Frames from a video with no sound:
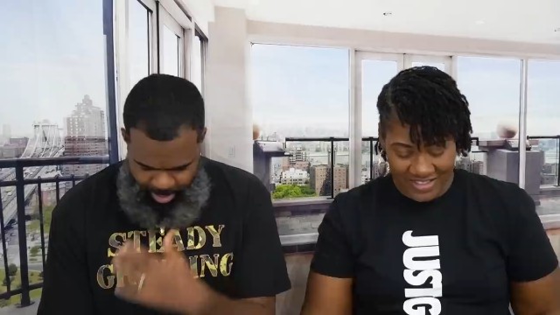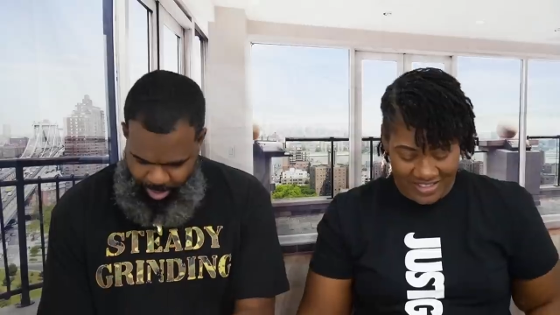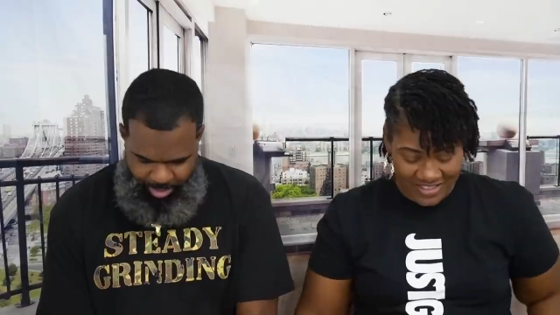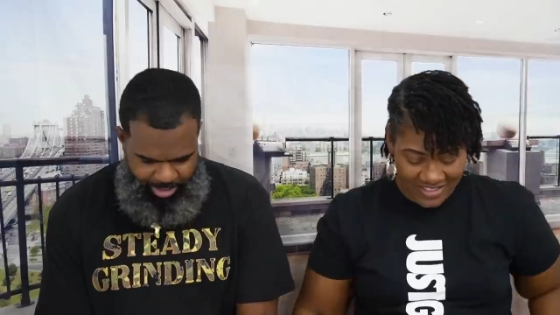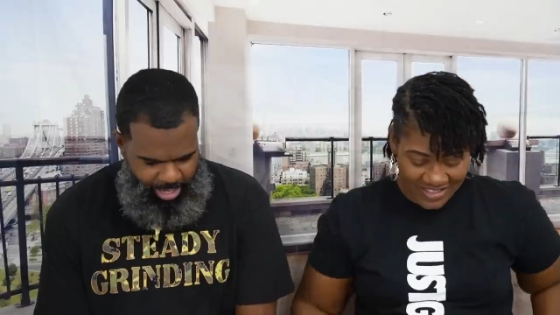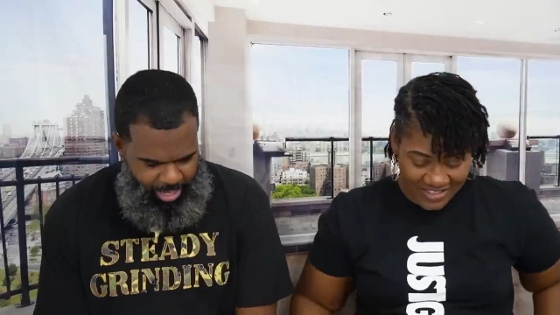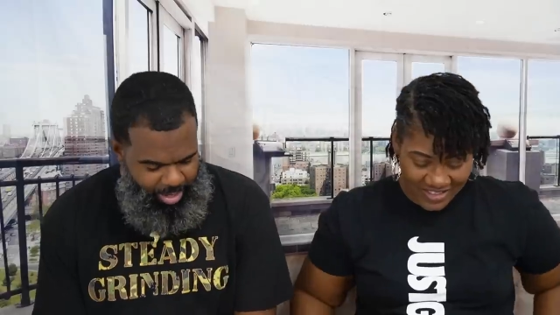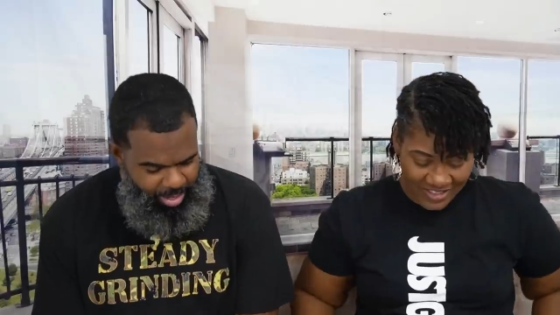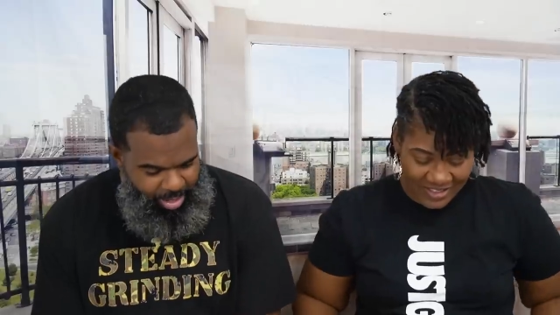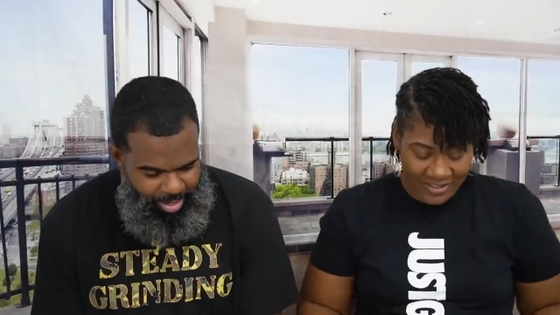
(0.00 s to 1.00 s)
Speaker 1: you're gonna say.
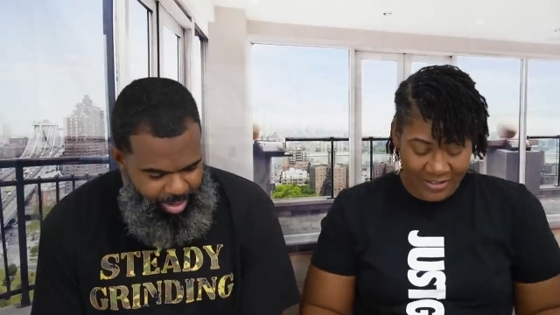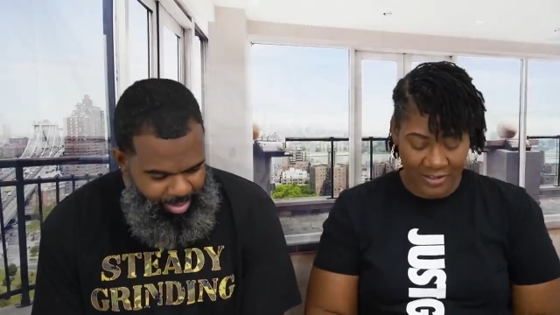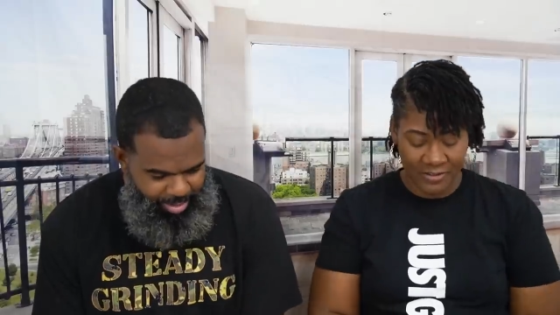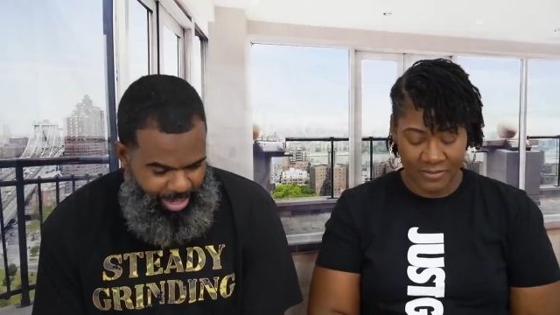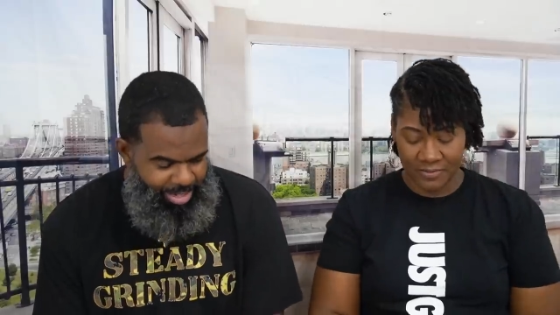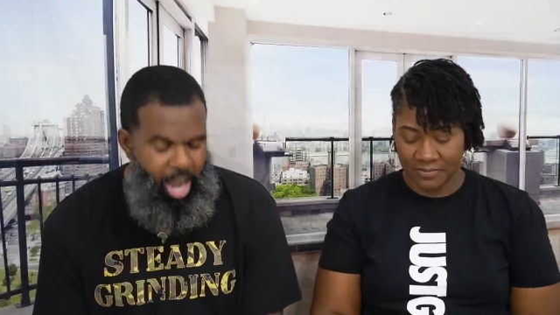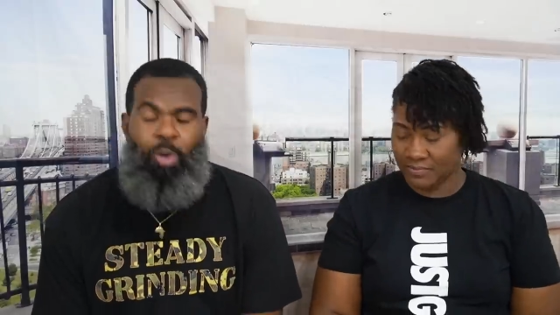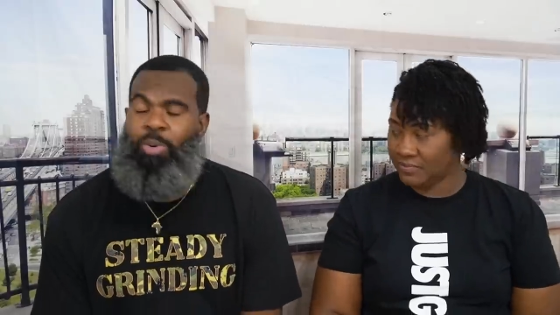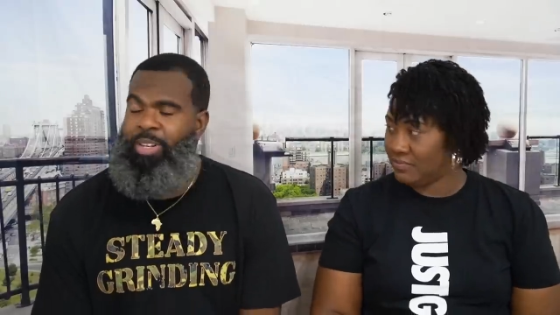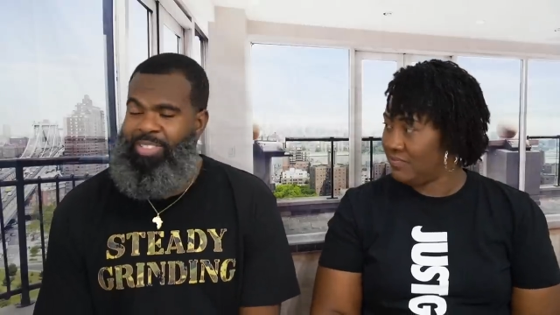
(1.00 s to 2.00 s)
That
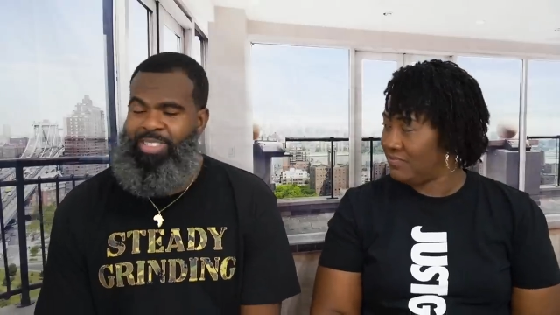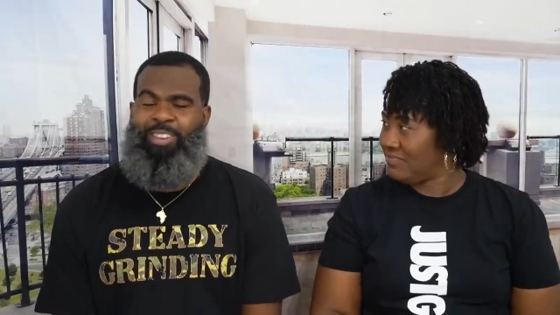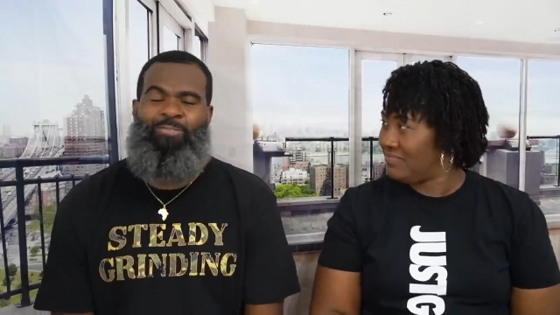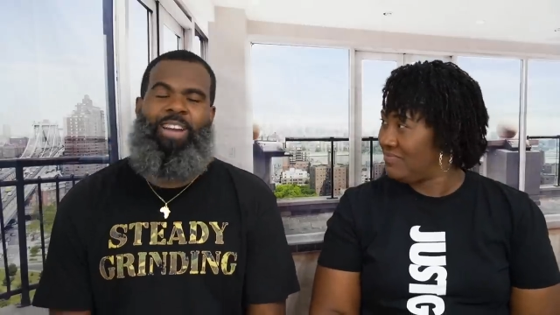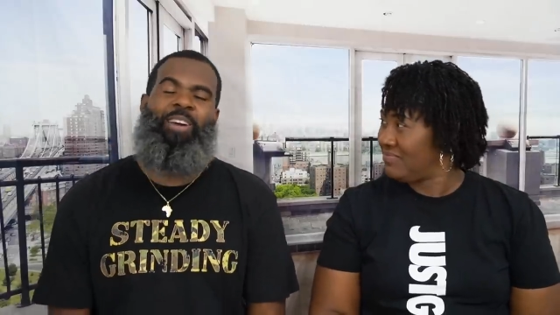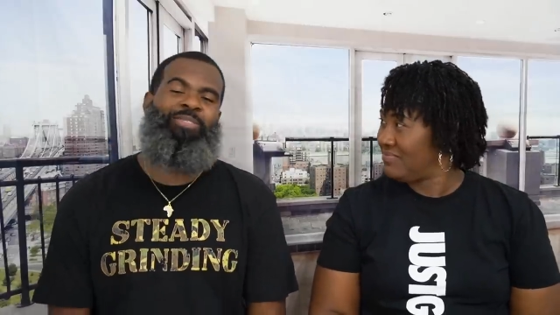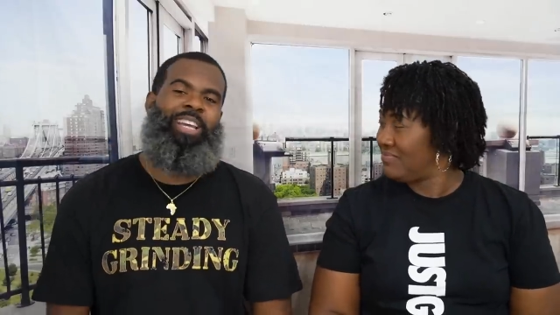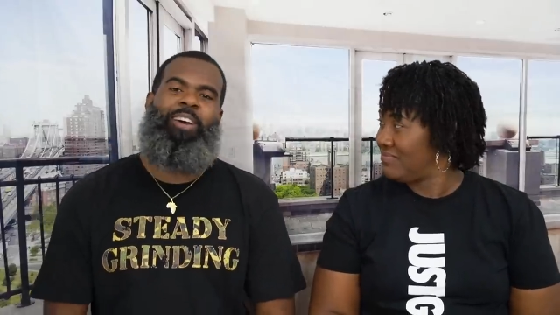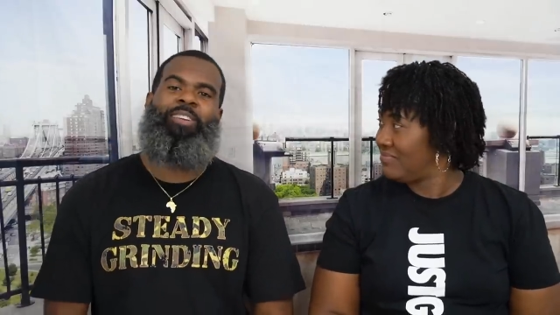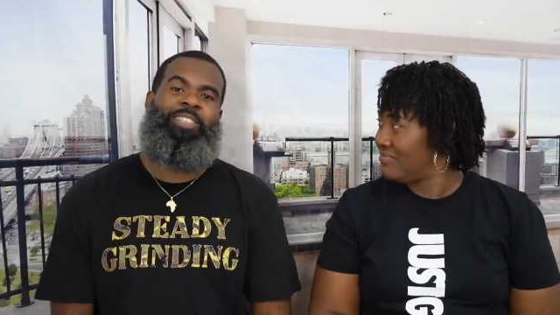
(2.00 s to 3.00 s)
y'all would have sent Ralph
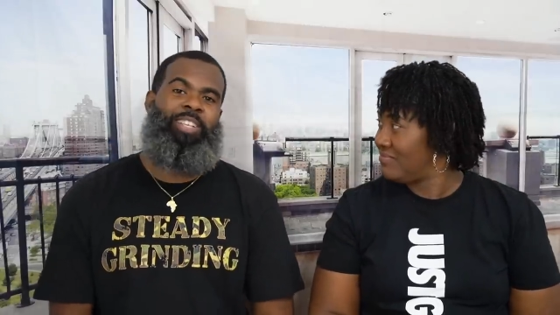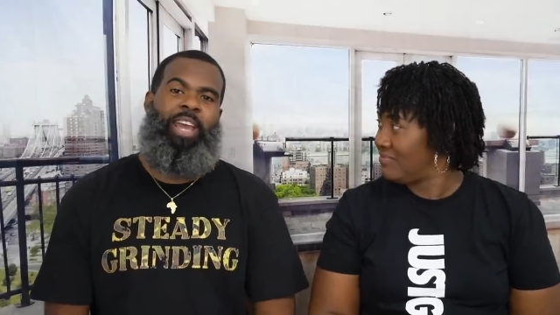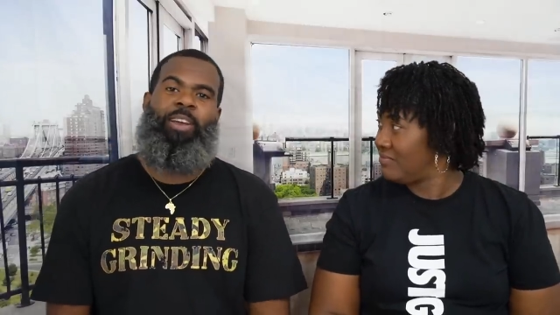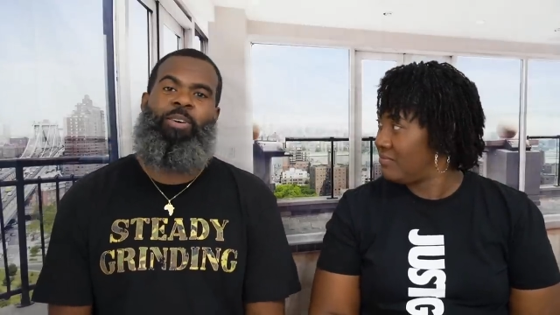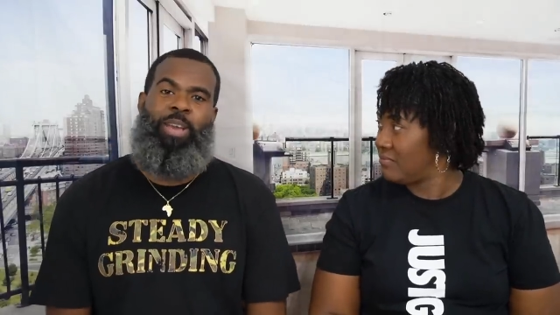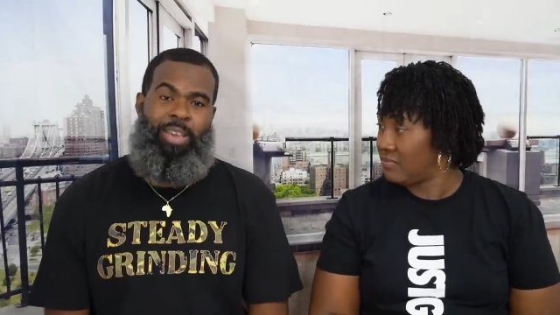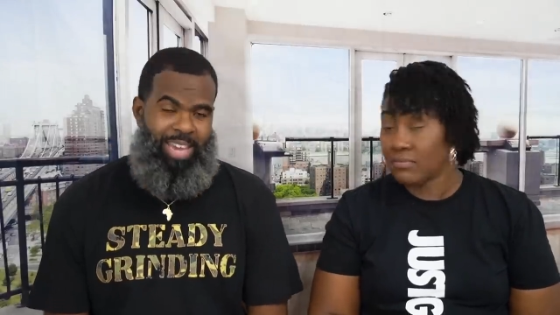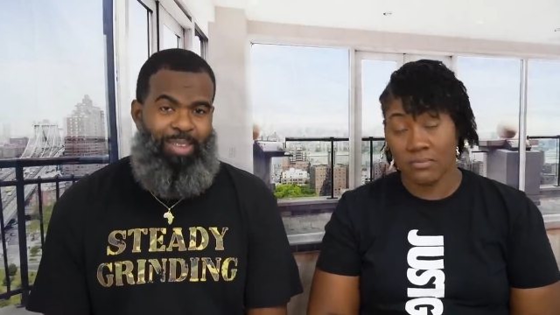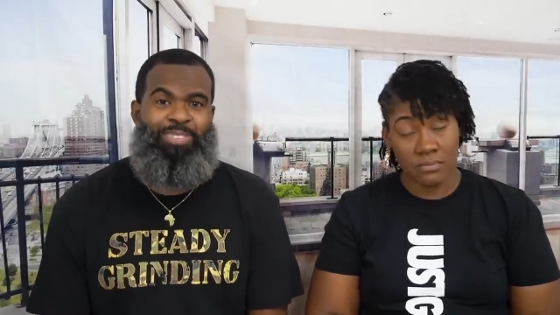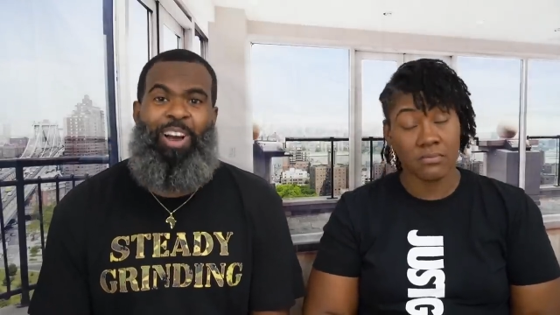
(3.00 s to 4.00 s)
Tail to jail and
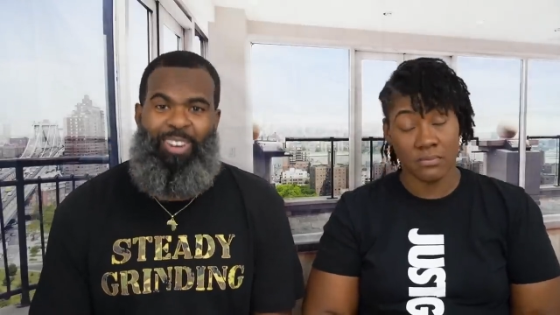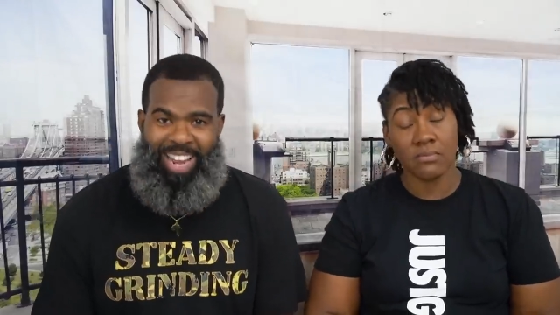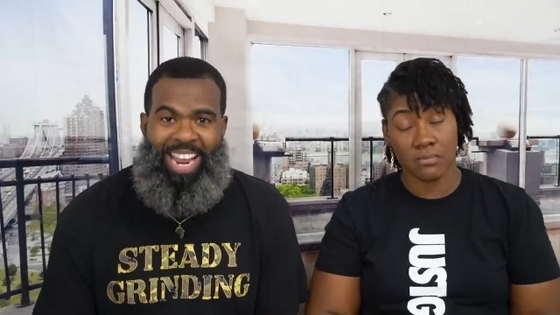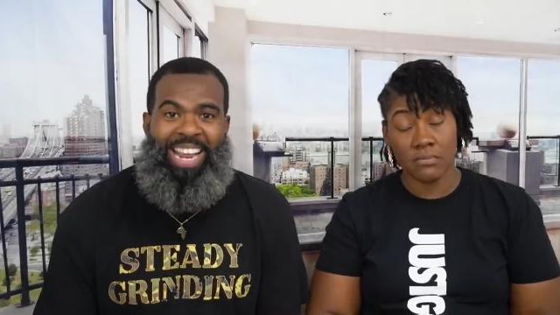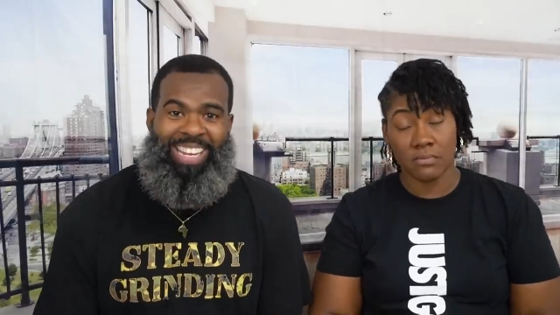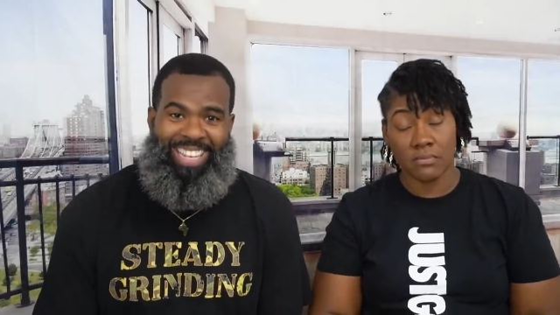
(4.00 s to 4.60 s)
kept y'all land.